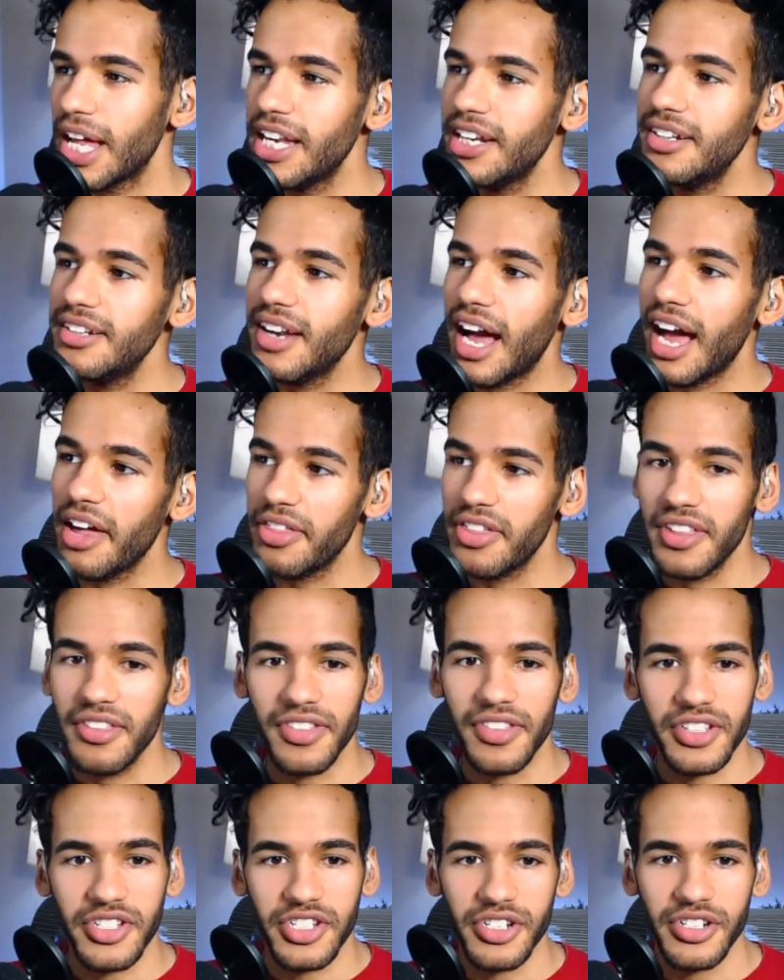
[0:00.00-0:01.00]
And I
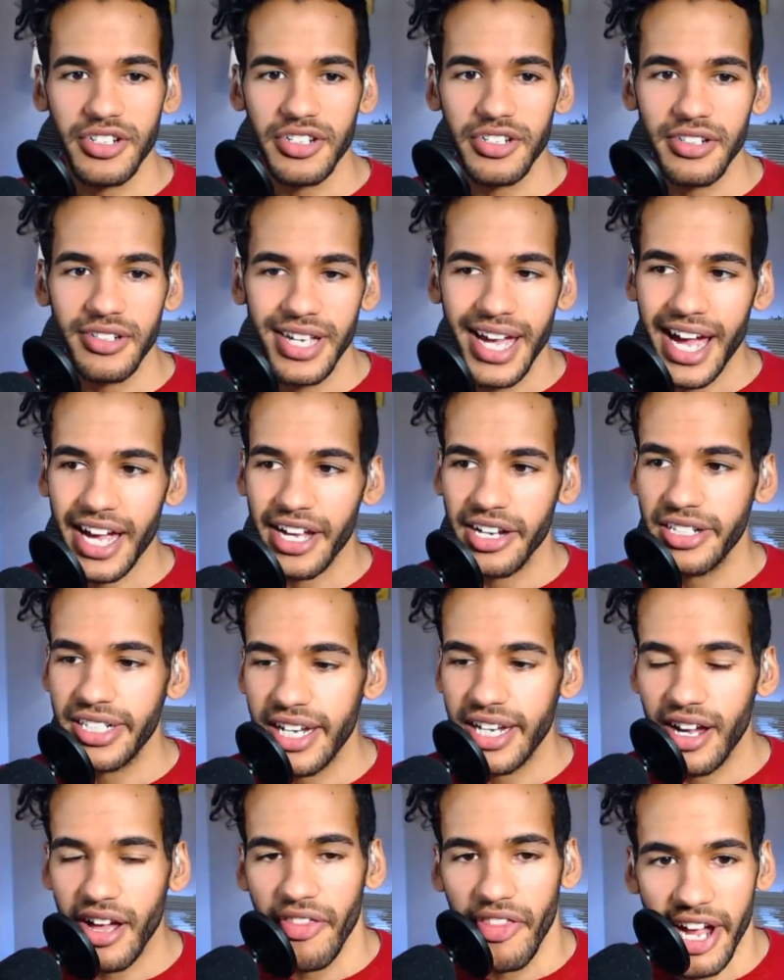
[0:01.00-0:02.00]
think that you're
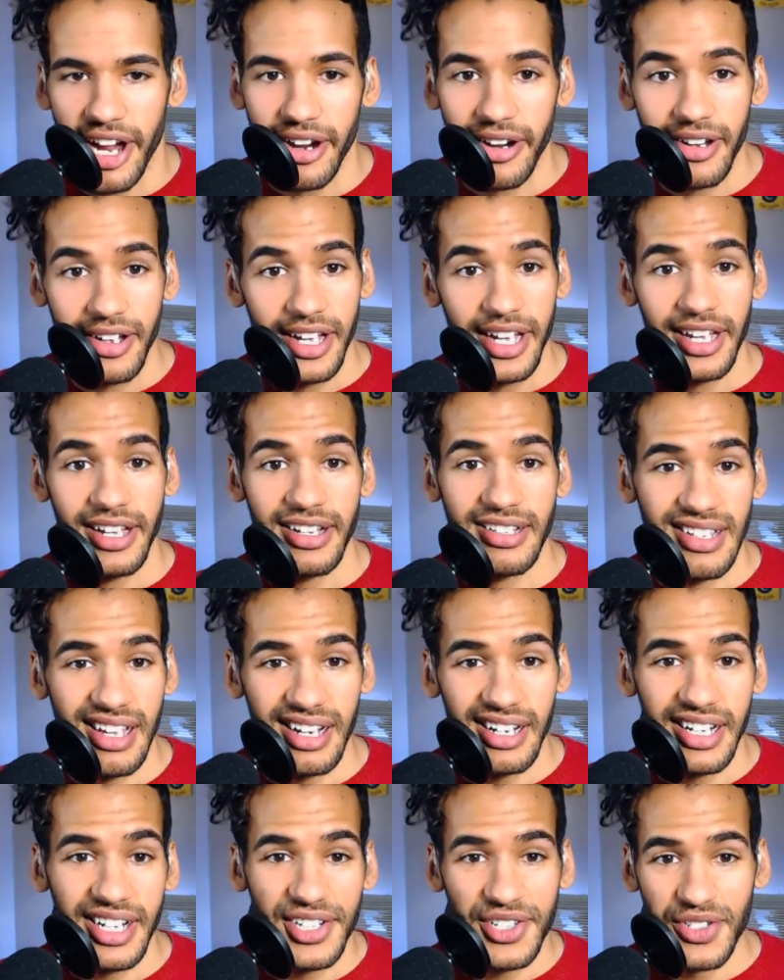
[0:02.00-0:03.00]
dead on there. It's not
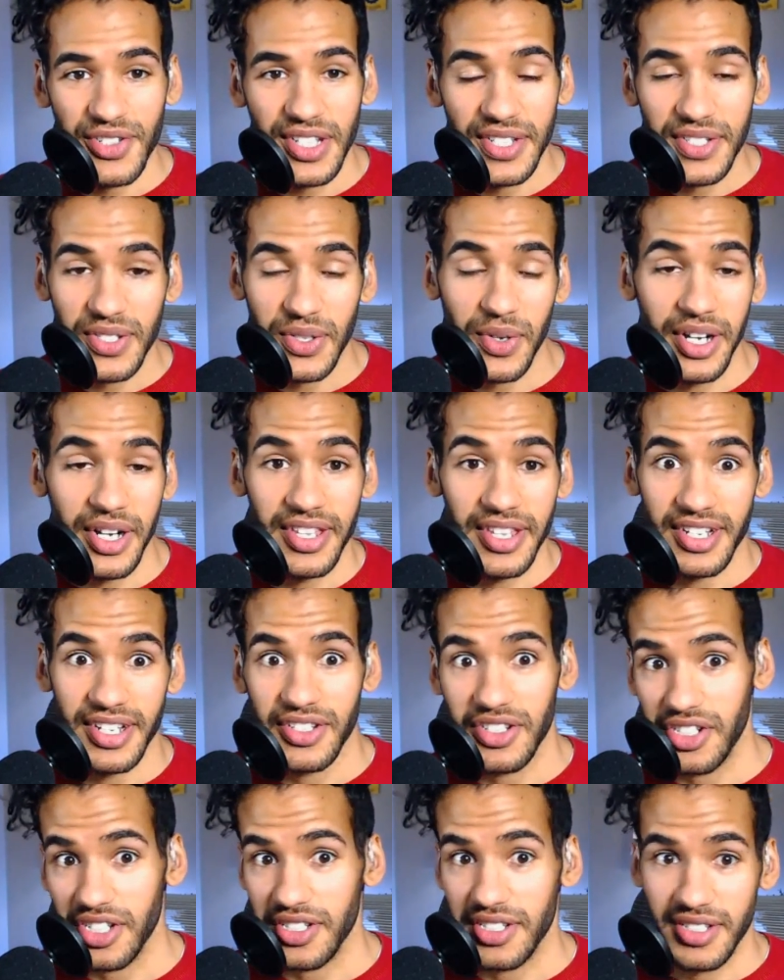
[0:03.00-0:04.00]
an interesting story that
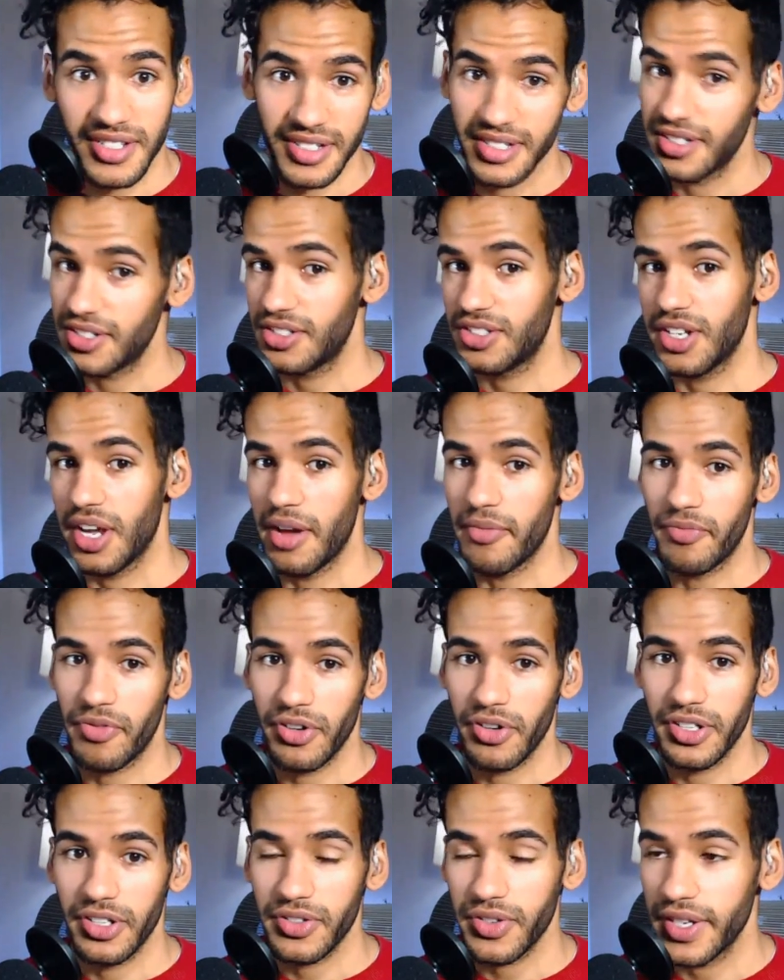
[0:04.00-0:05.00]
is just time
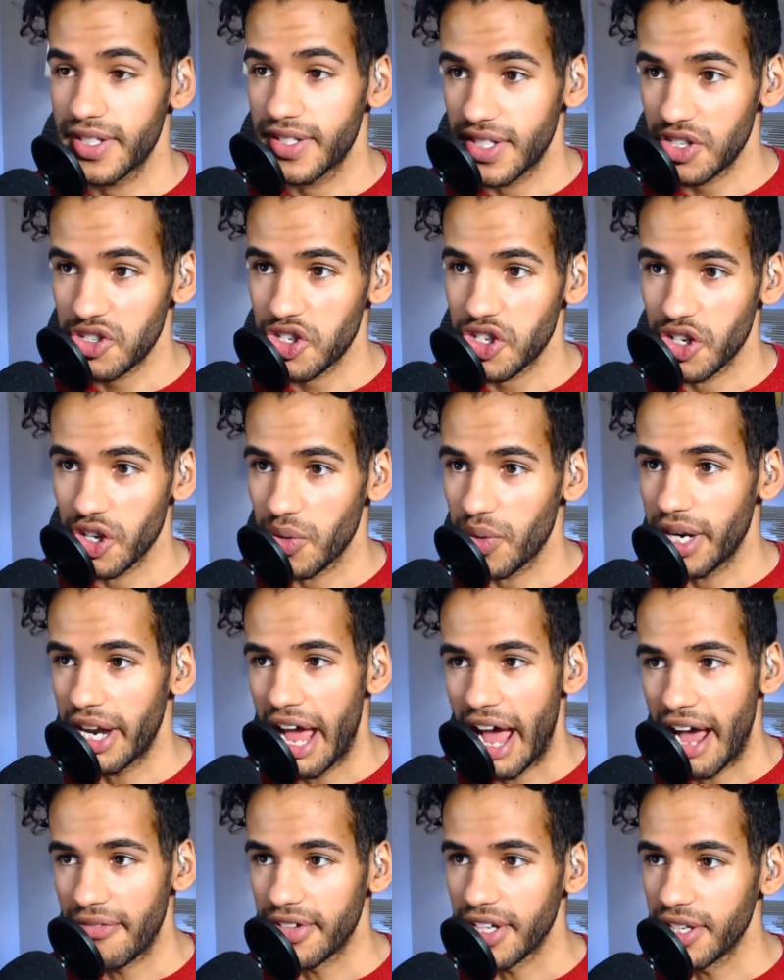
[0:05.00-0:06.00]
for a transition or what
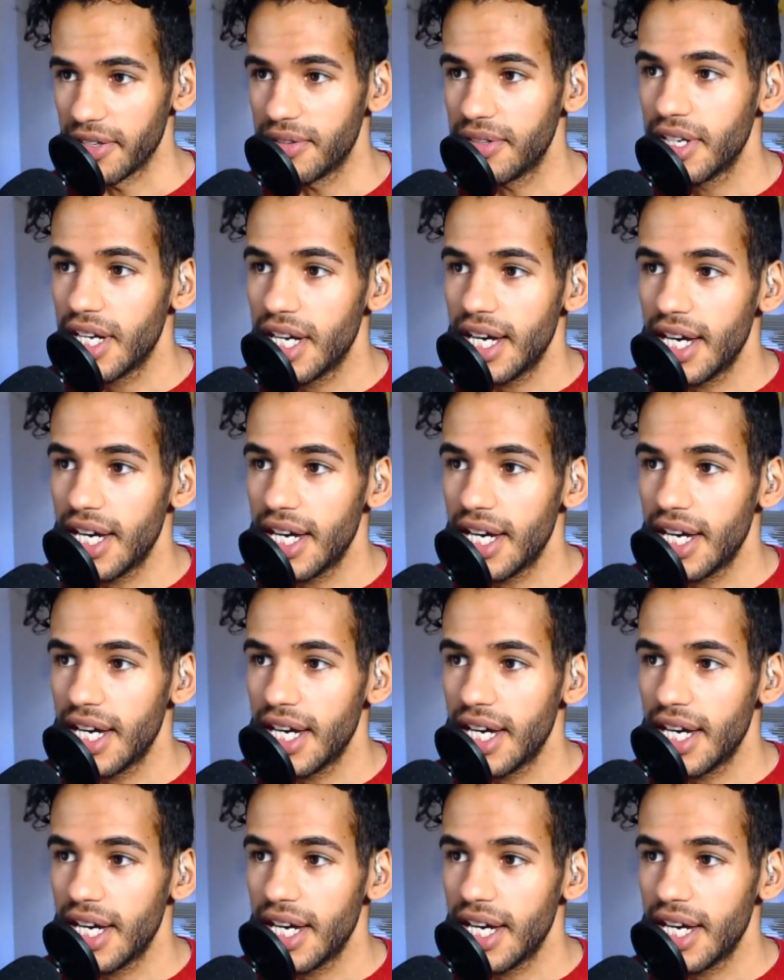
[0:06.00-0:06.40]
have you.